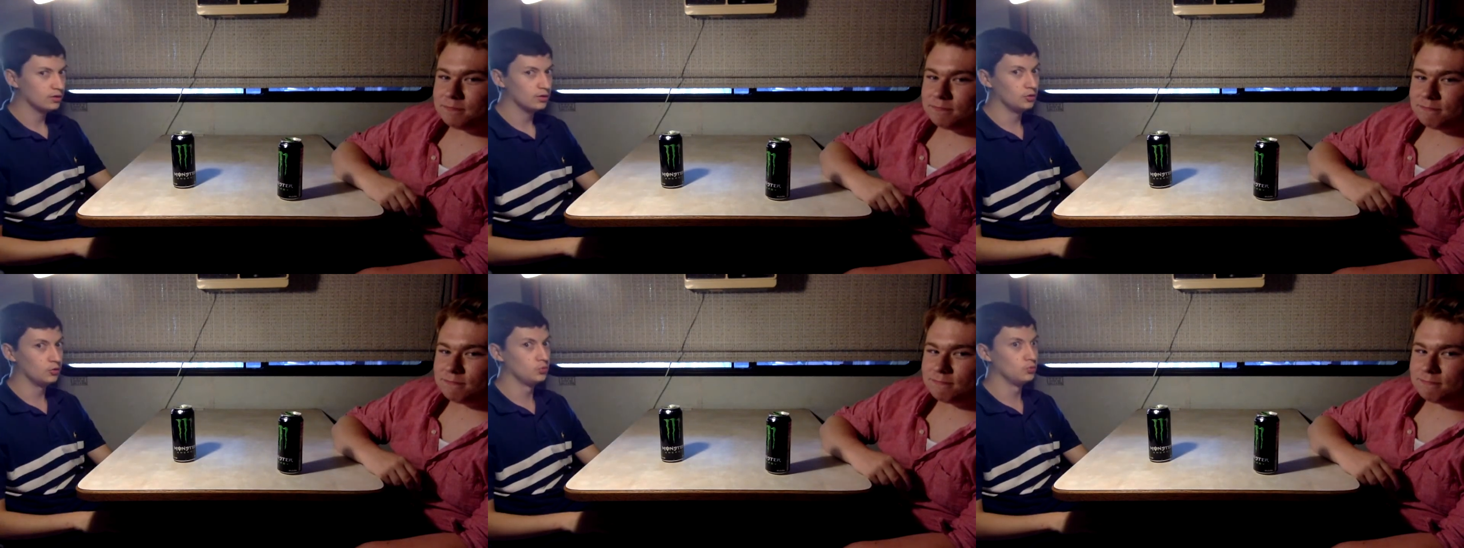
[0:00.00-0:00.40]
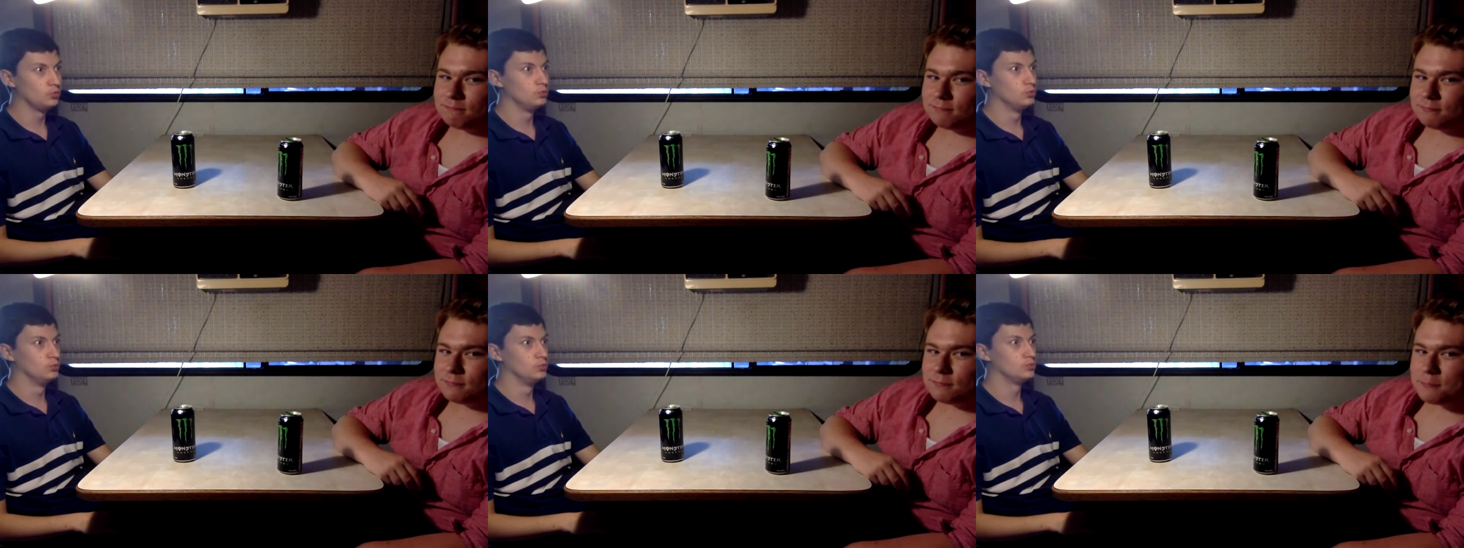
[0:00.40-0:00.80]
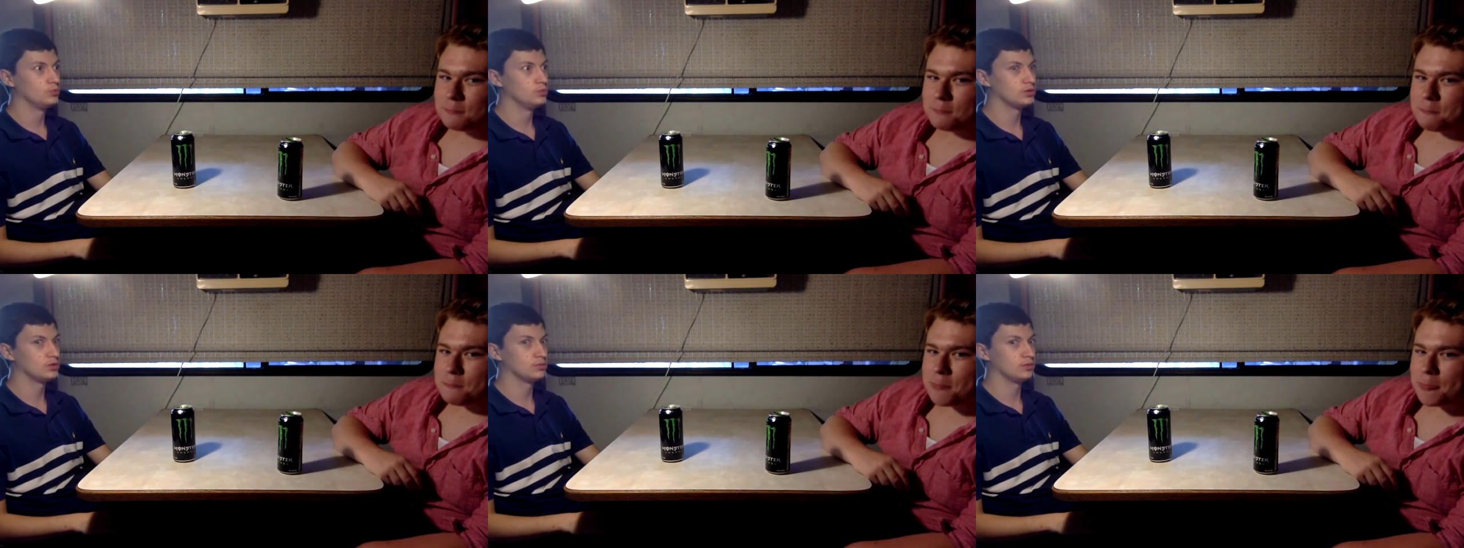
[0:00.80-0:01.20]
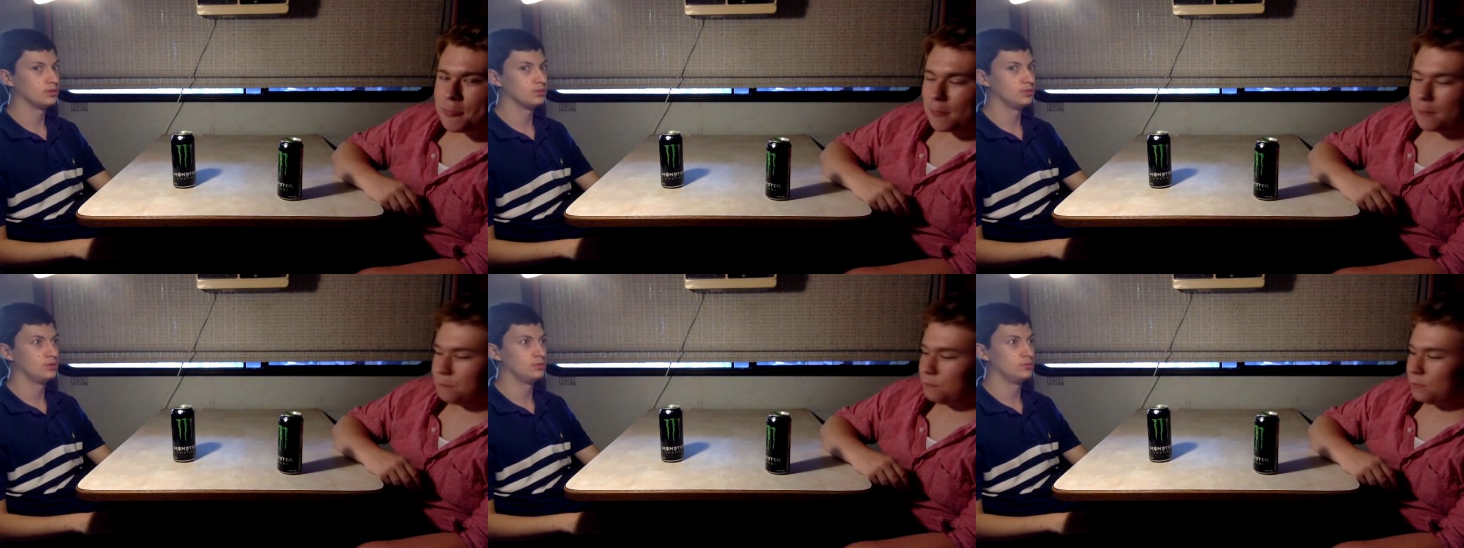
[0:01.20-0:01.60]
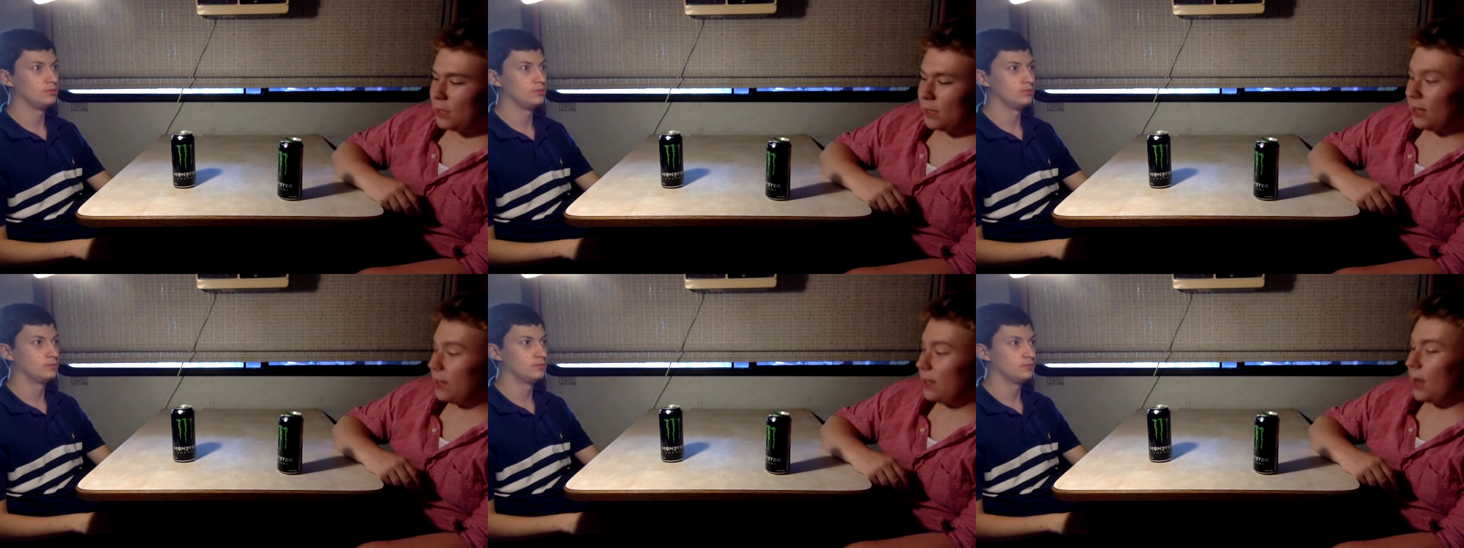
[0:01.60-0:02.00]
Speaker 1: Ooh, that's a bad one. He
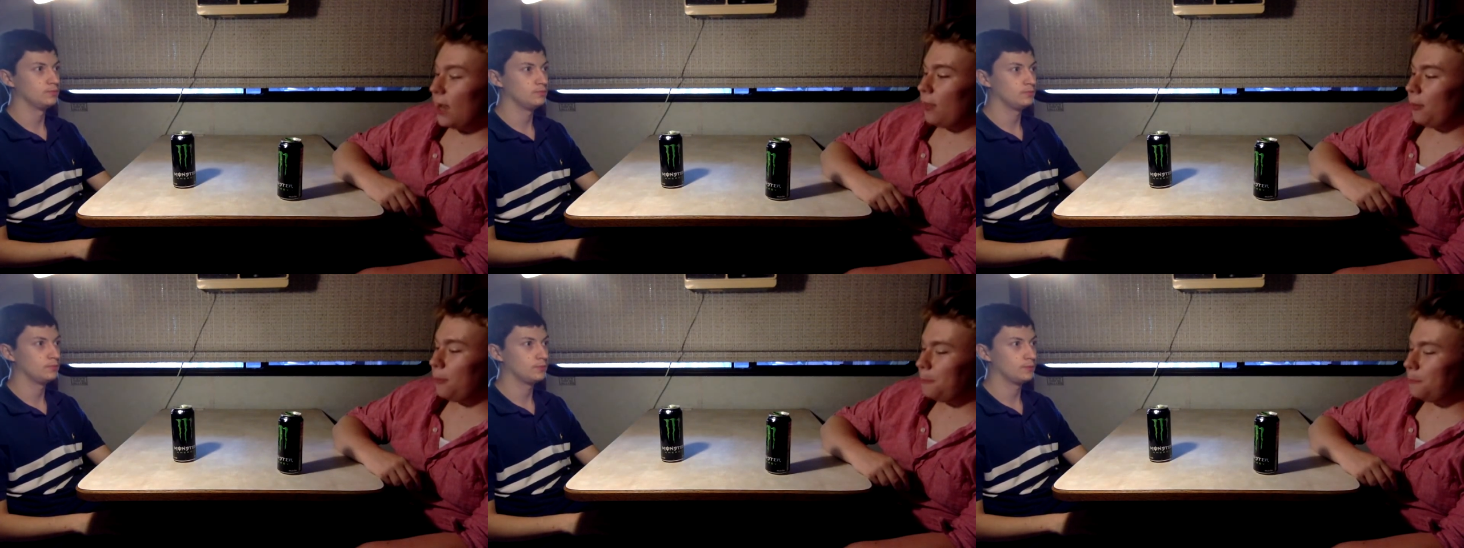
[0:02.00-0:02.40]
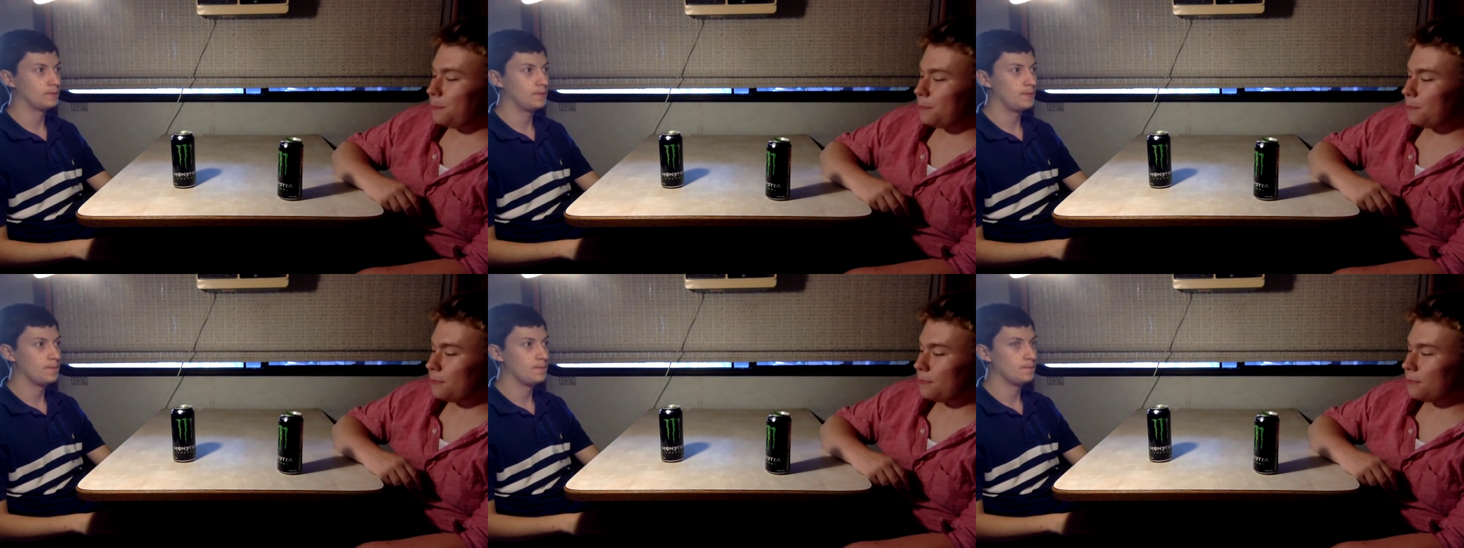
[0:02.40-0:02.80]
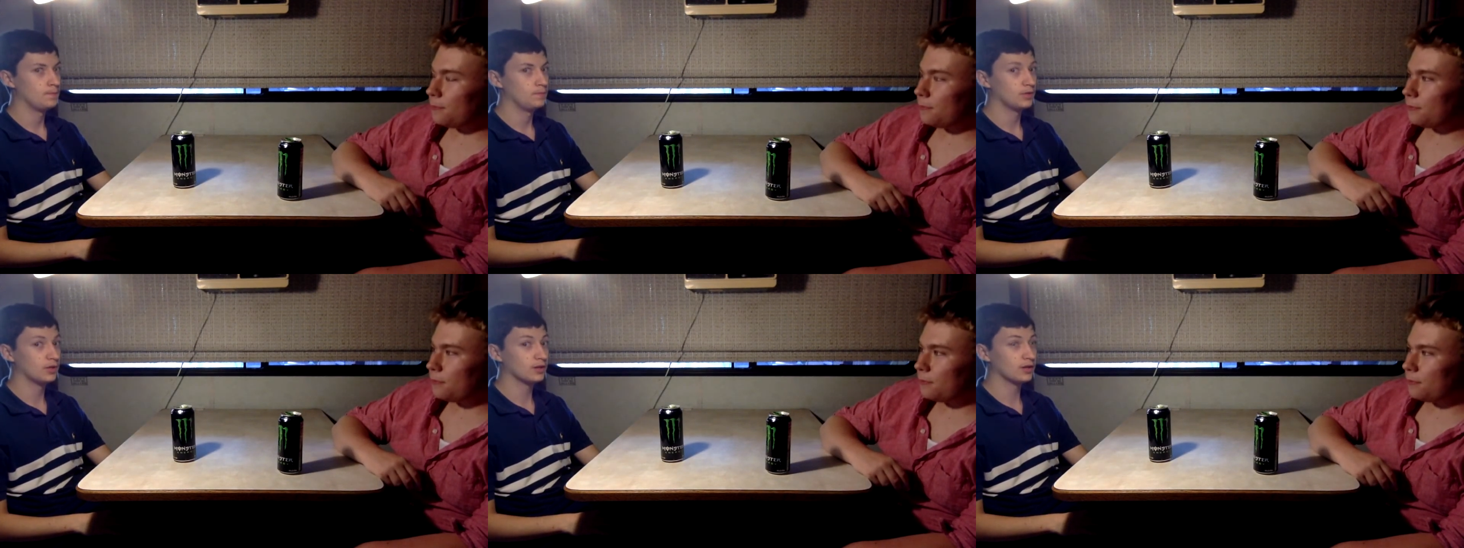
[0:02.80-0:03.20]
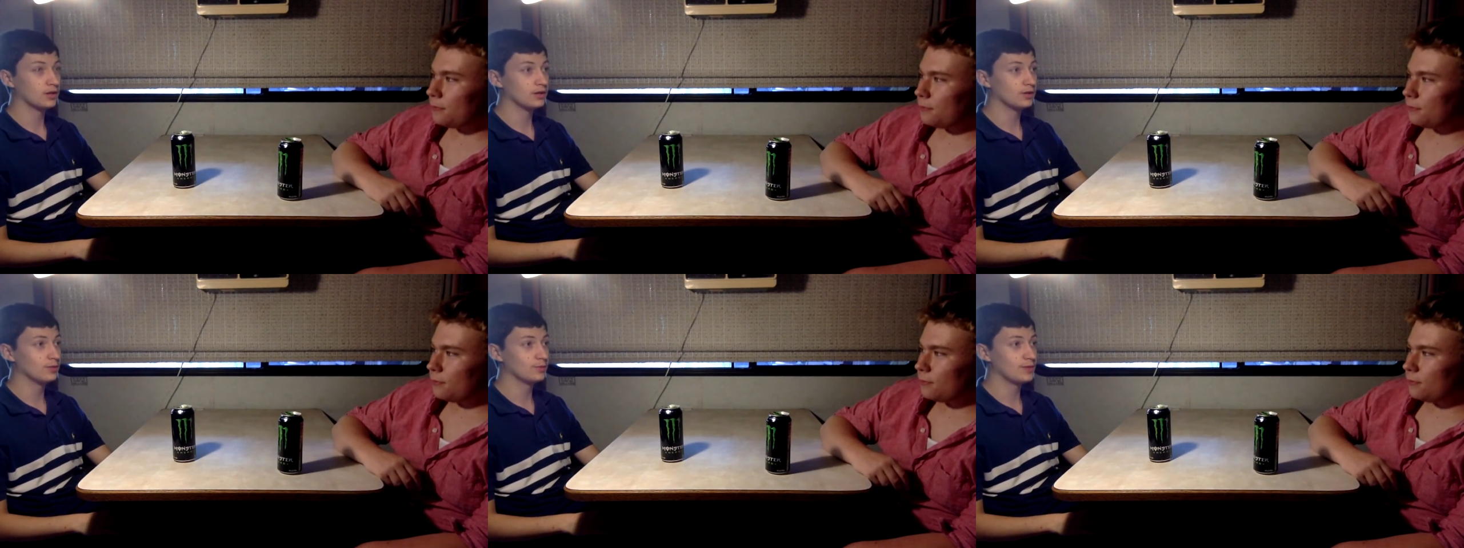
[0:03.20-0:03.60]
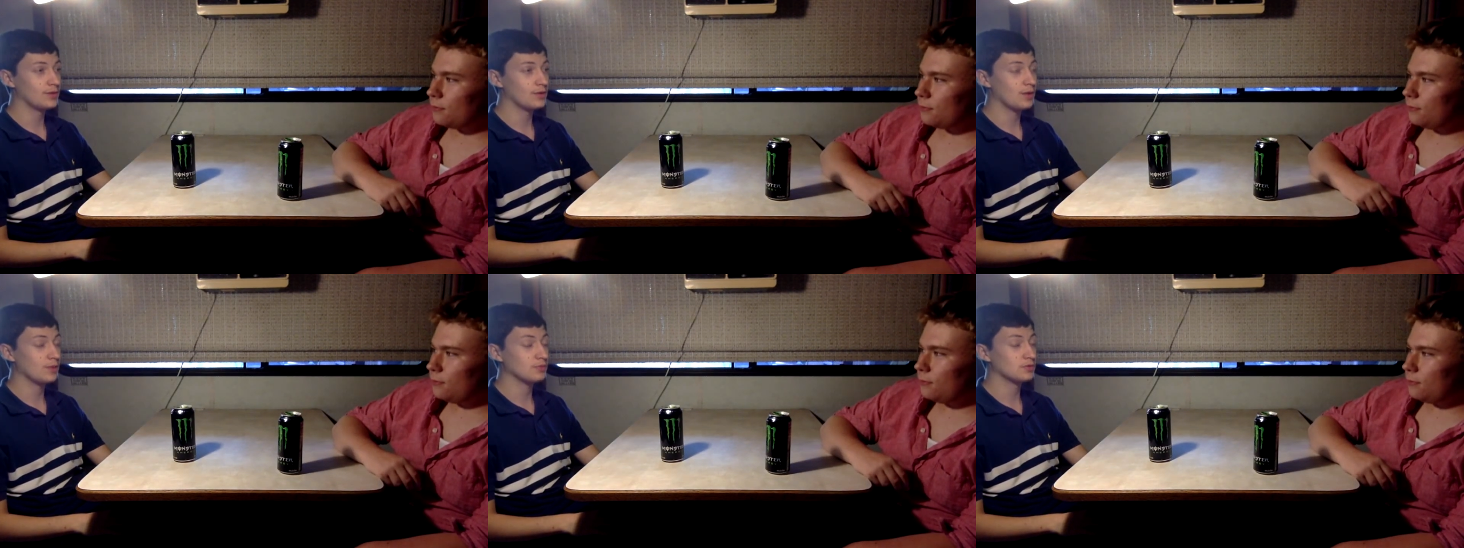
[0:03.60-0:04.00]
didn't die, though. I thought I killed my
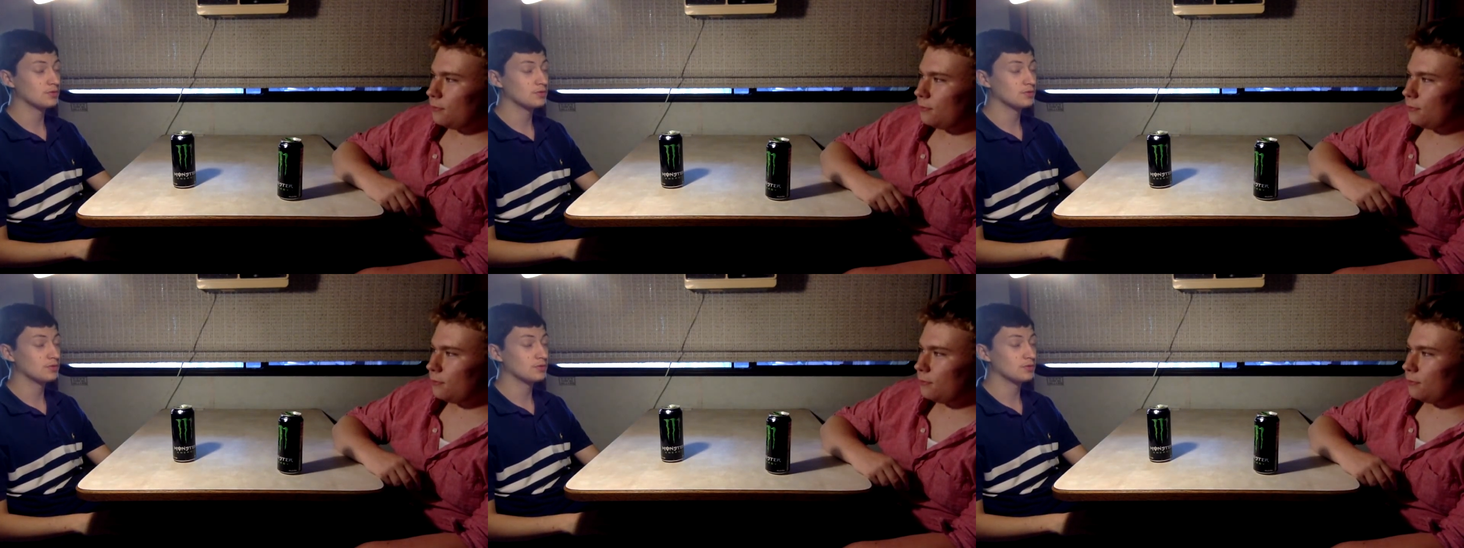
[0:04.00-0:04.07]
rabbit